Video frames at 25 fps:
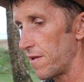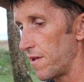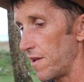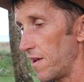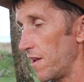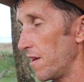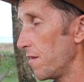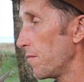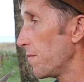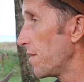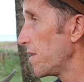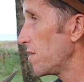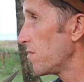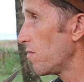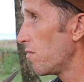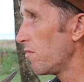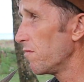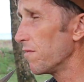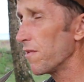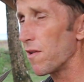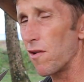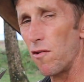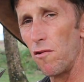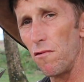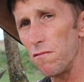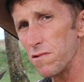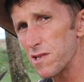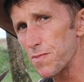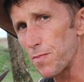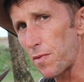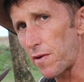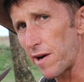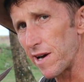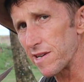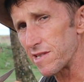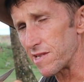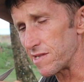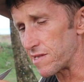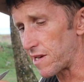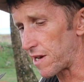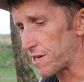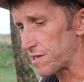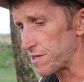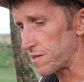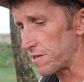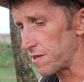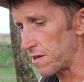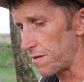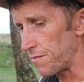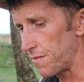And I mean all spices
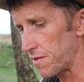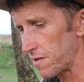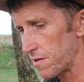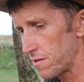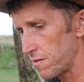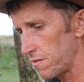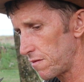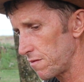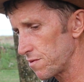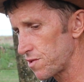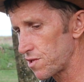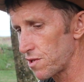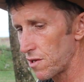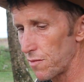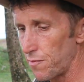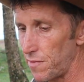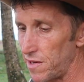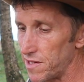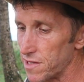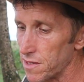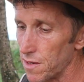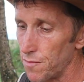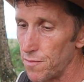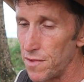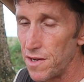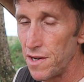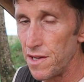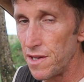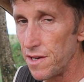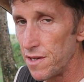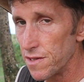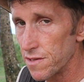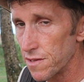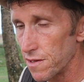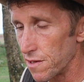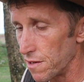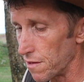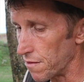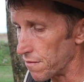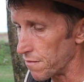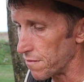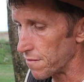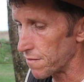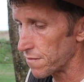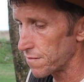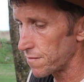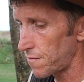actually. I mean the Lord showed me so many years ago